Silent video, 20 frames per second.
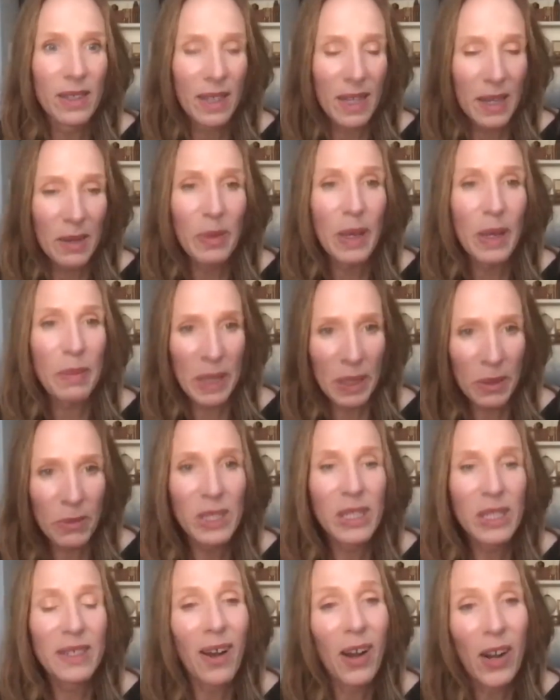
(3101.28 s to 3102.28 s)
It
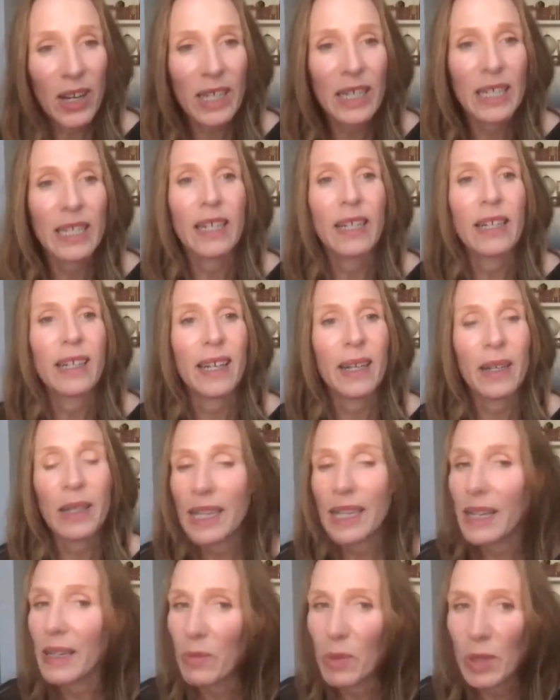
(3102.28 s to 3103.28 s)
was targeted.
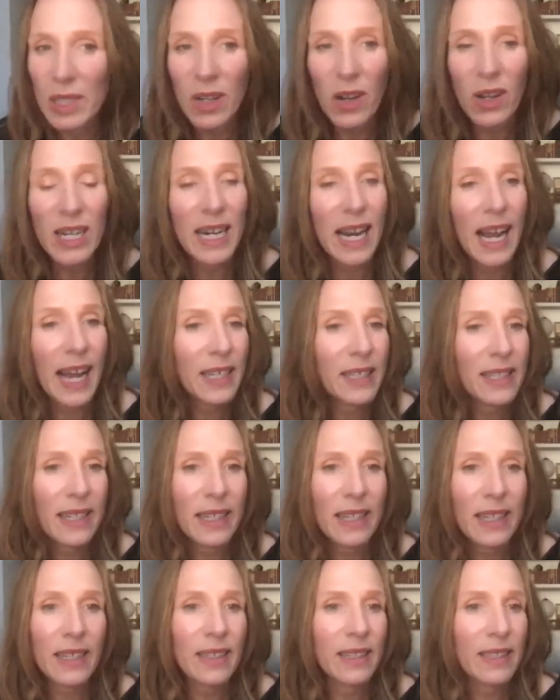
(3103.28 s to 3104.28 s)
It was not an
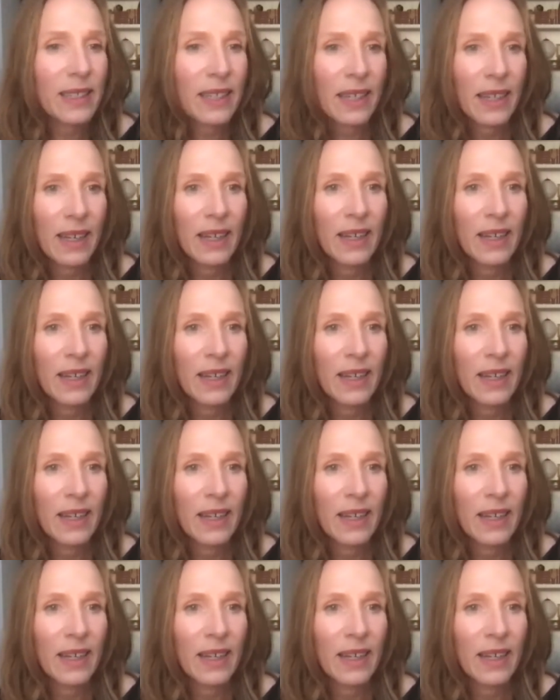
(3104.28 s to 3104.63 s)
accident.